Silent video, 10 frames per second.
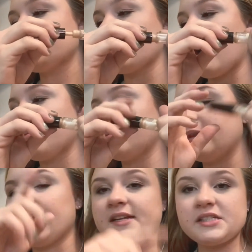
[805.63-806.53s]

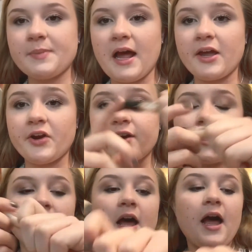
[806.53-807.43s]
probably expired.
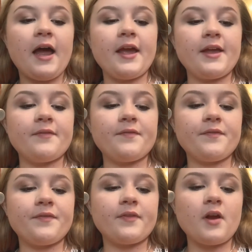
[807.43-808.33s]
I
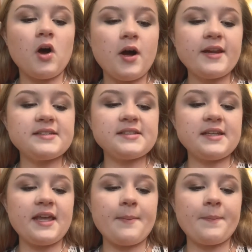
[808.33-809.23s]

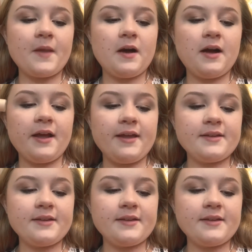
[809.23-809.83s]
honestly am not